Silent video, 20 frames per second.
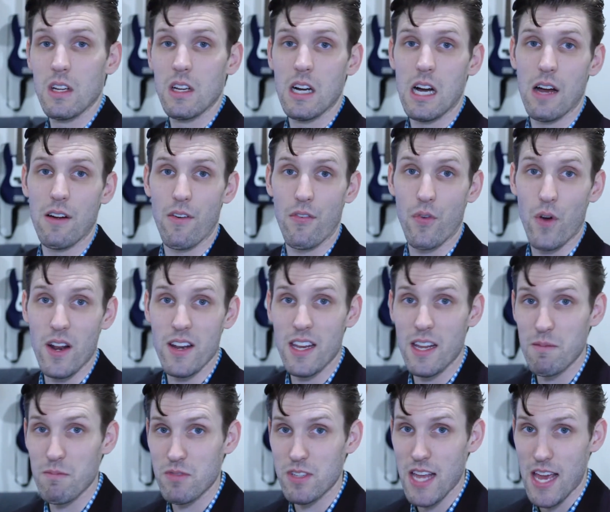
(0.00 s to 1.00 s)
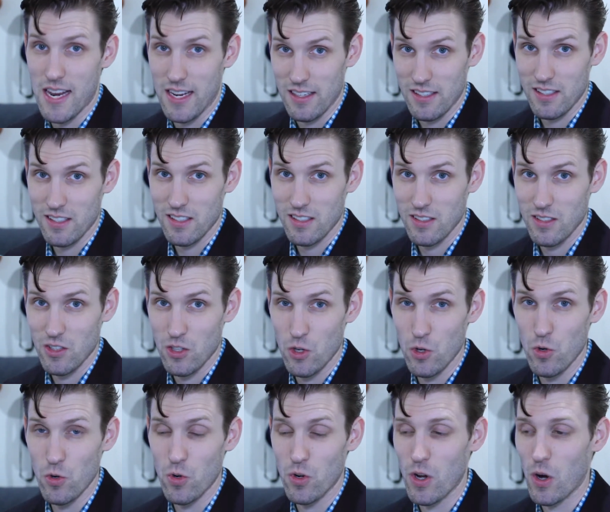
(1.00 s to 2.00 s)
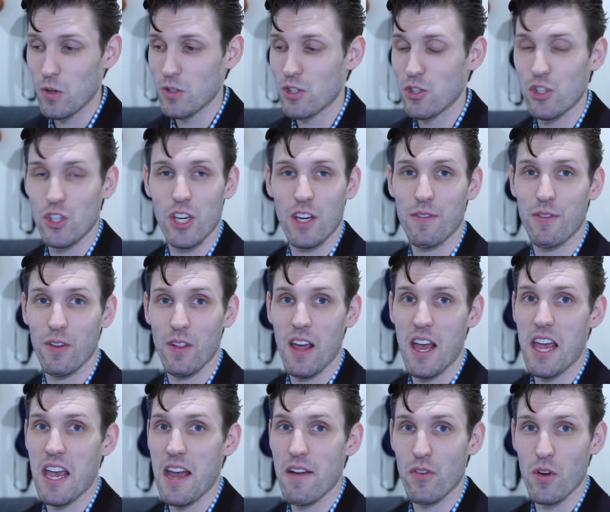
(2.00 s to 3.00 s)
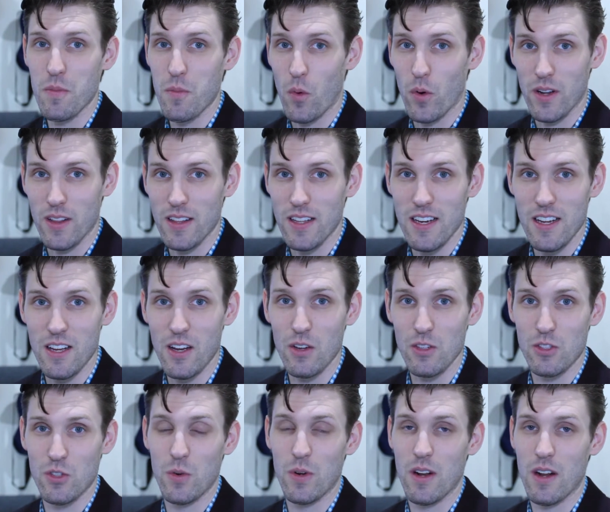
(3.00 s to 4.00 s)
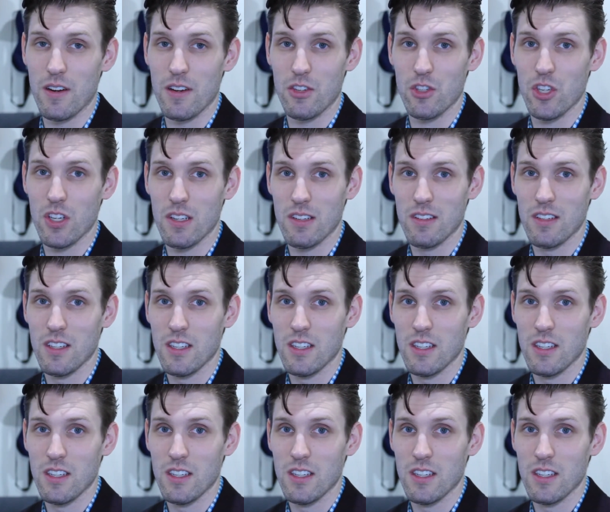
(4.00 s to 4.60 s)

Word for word: I have a friend named Dennis who goes to Chick fil A every morning that he goes to an audition.